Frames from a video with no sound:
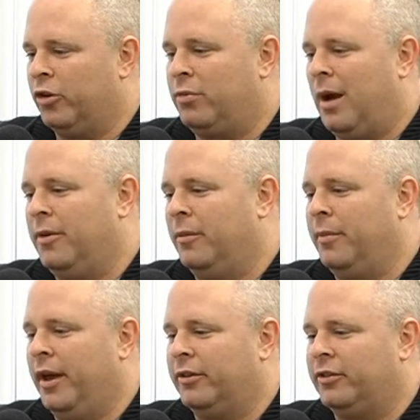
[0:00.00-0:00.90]
it's probably the
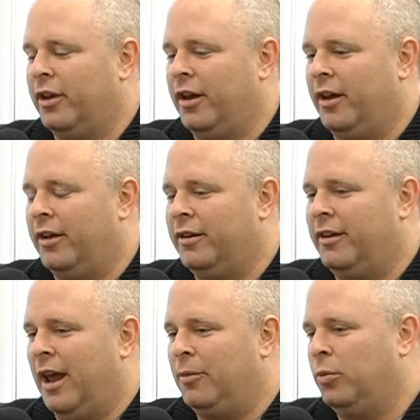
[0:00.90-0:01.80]
best
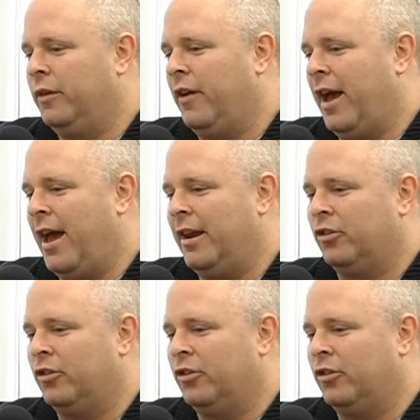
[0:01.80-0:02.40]
depth we've had.